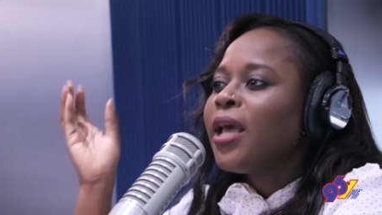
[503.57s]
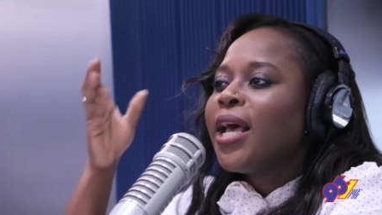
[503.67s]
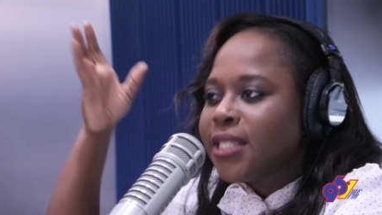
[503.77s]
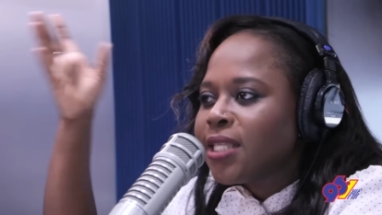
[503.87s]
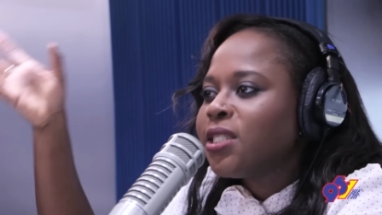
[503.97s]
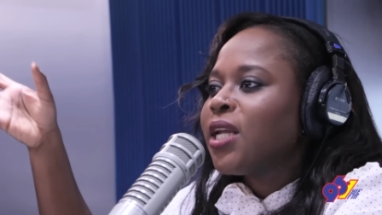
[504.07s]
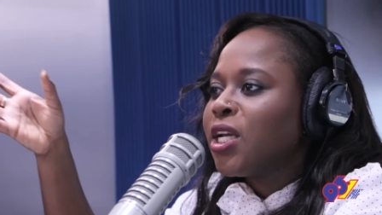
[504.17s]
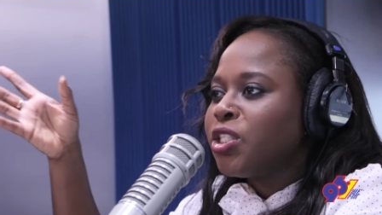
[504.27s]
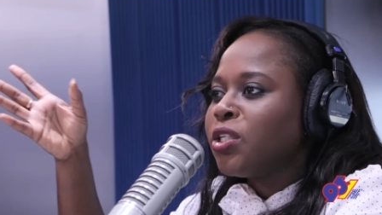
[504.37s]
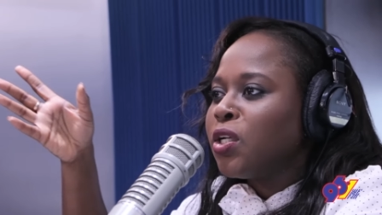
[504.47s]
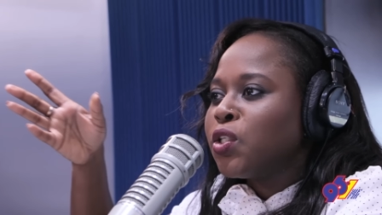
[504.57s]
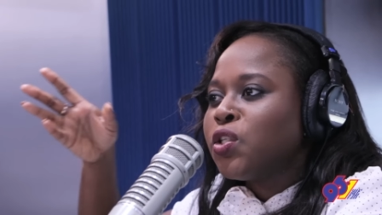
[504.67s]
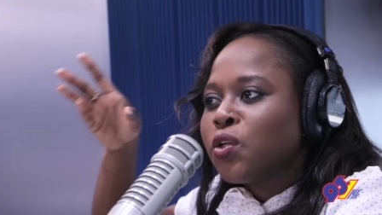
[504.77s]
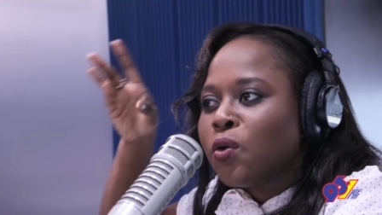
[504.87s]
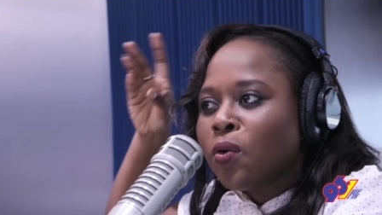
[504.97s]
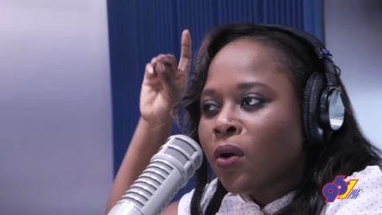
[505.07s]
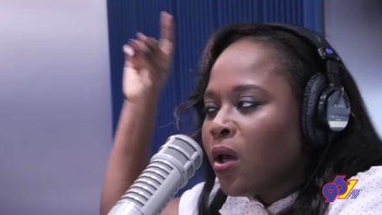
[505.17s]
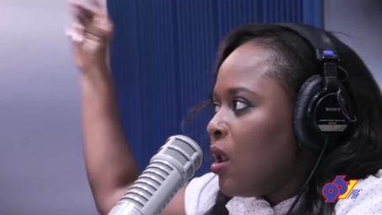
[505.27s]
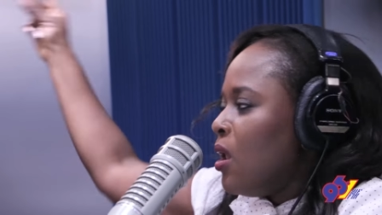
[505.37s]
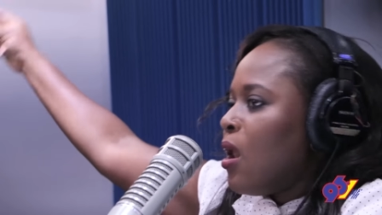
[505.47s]
Right. It's international. Yes. So
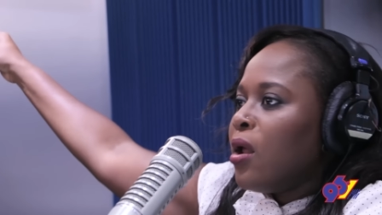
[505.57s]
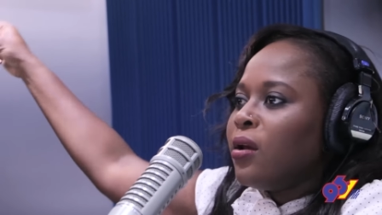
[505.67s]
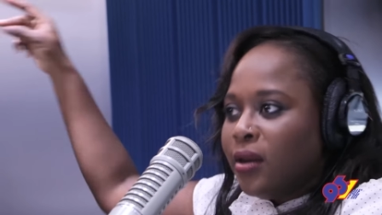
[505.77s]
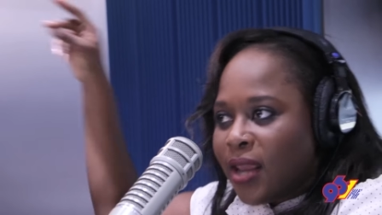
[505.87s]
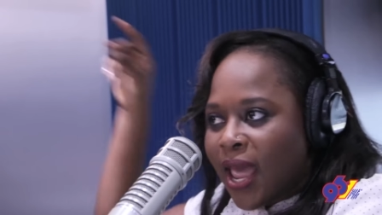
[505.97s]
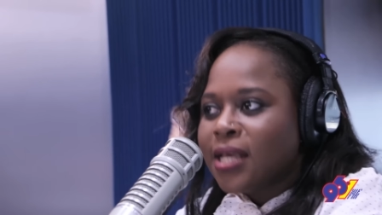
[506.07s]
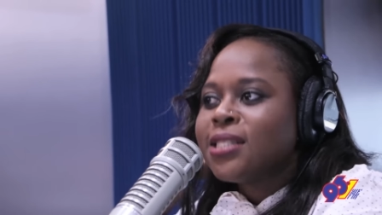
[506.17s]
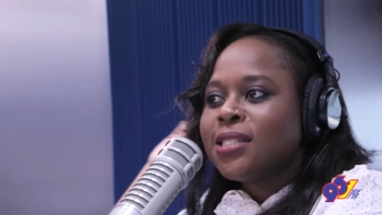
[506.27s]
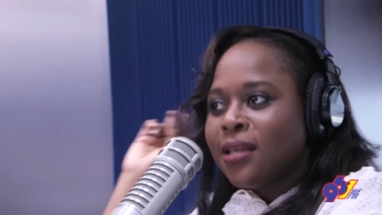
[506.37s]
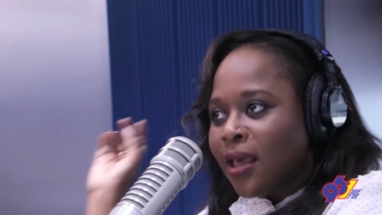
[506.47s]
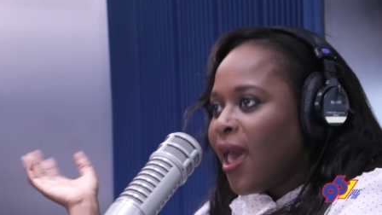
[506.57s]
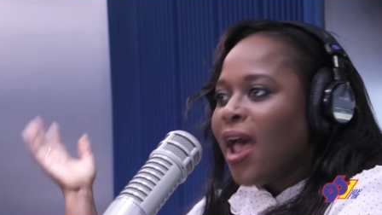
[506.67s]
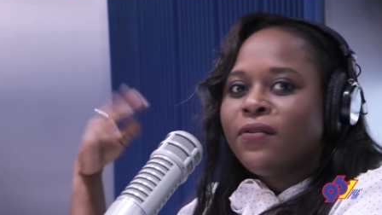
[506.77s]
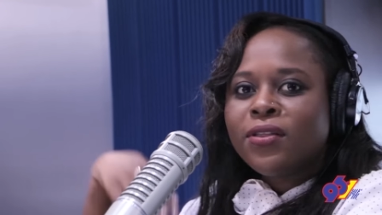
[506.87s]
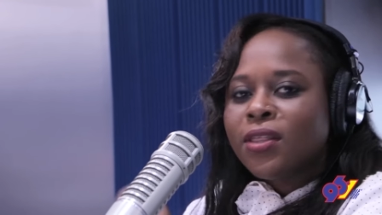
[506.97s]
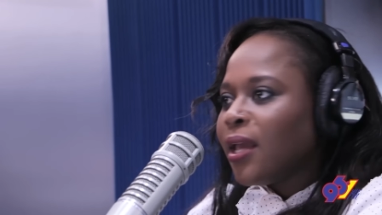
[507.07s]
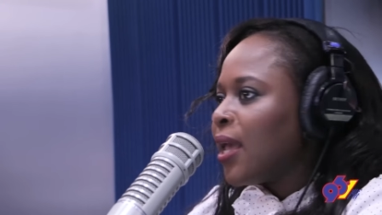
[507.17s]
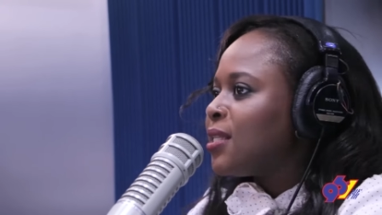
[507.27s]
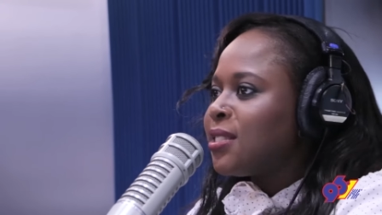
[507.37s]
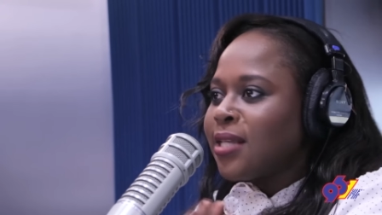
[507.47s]
kind of dancehall yes. kind of flavor in it Everything as
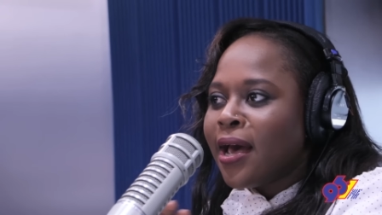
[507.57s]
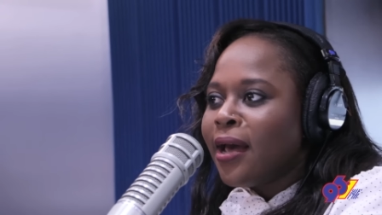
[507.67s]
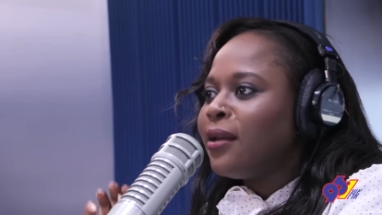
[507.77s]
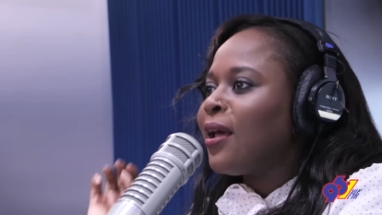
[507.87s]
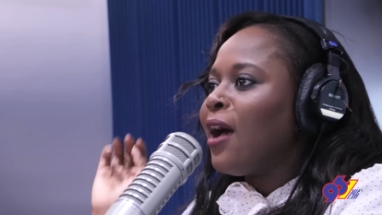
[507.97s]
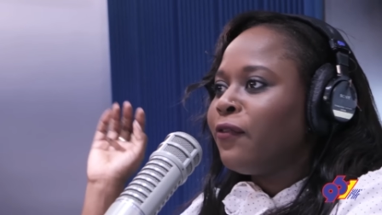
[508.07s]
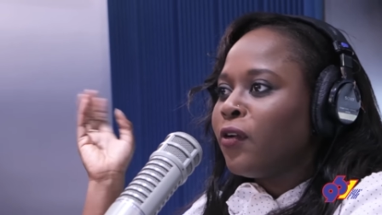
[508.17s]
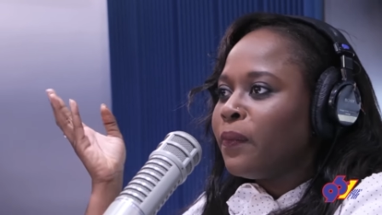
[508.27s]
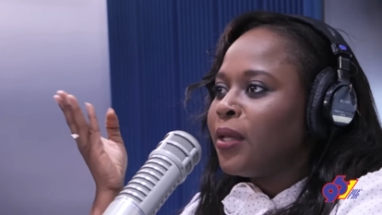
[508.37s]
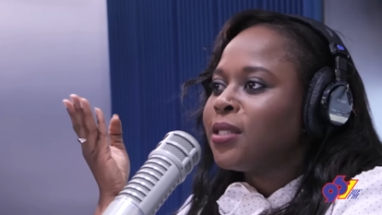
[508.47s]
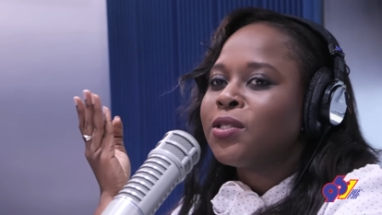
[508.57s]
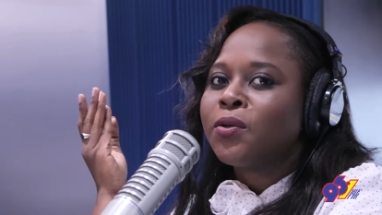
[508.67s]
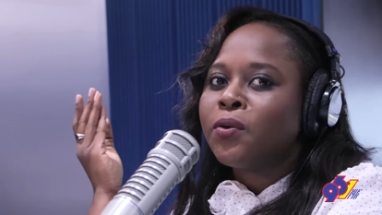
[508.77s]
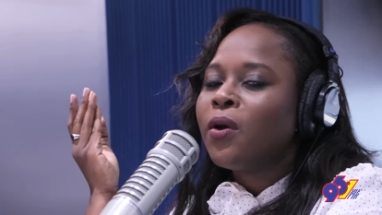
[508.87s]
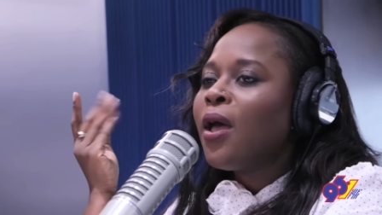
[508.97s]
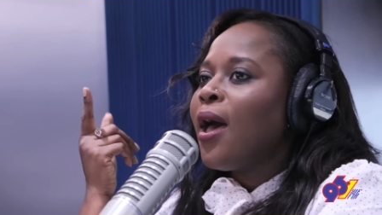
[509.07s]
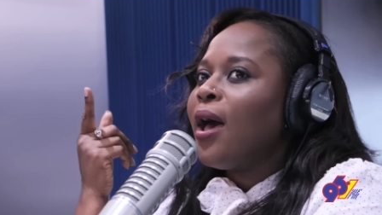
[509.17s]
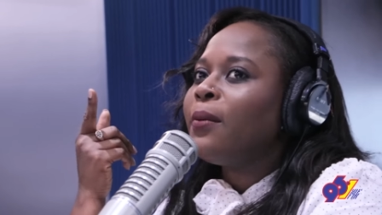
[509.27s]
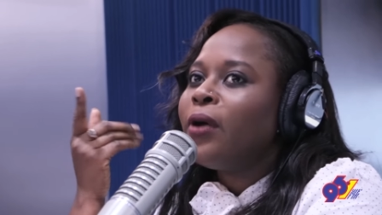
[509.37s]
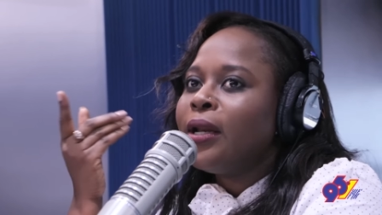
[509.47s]
well. Inside kind of fusion. So
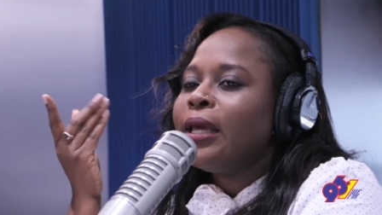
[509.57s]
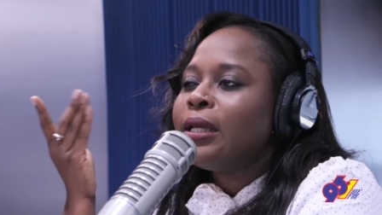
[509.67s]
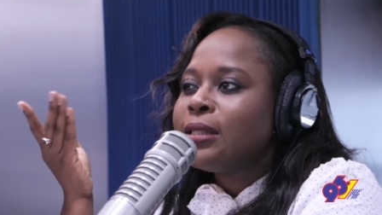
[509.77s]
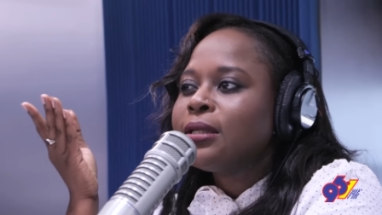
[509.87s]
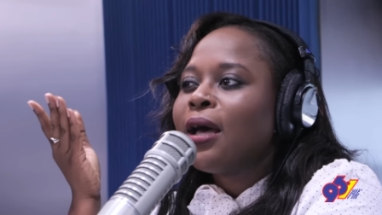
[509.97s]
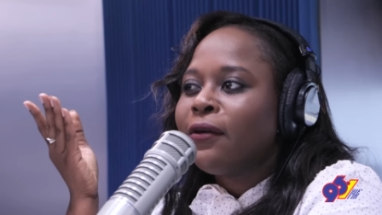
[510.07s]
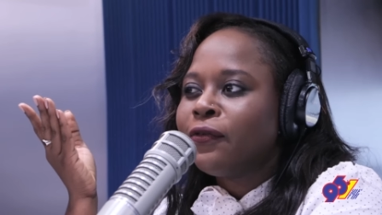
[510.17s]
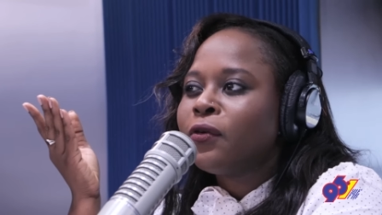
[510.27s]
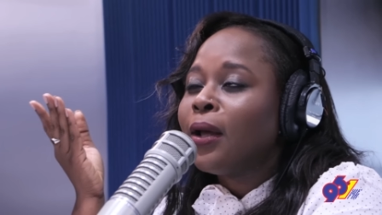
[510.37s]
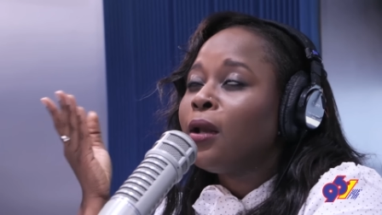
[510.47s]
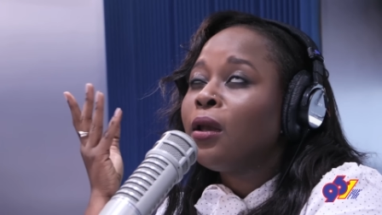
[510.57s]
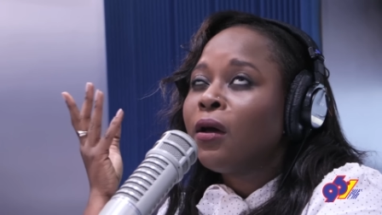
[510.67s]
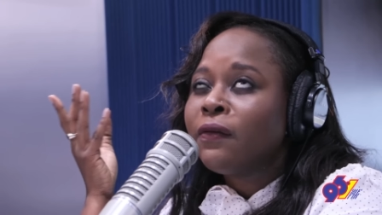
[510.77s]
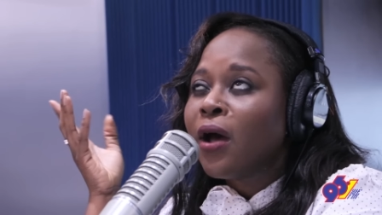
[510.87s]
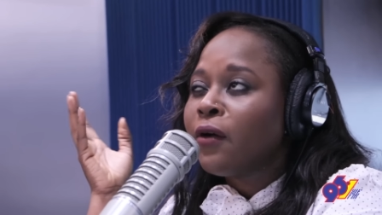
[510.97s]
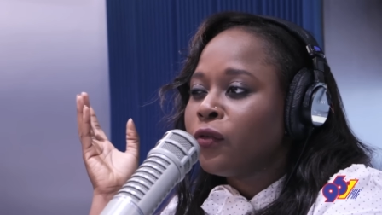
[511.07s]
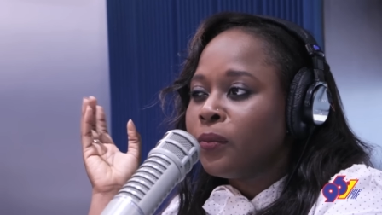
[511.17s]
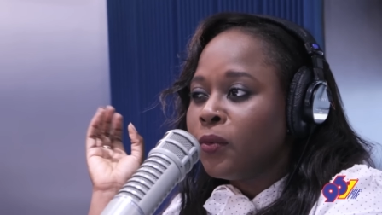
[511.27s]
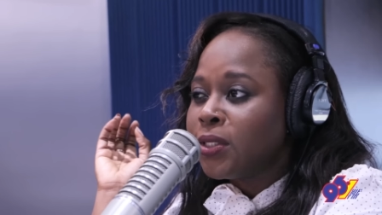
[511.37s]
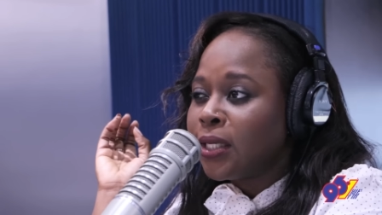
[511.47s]
I'm really into Afro. I love
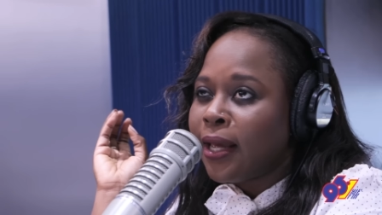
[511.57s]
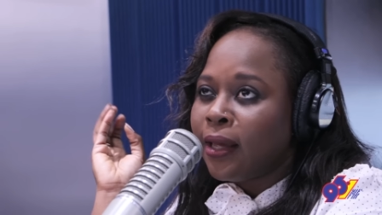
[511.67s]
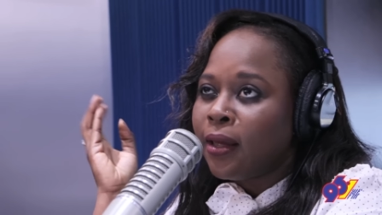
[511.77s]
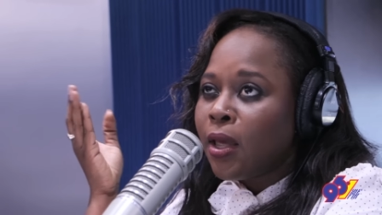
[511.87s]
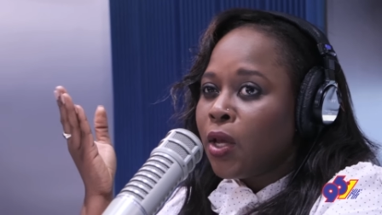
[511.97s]
Afro music. Like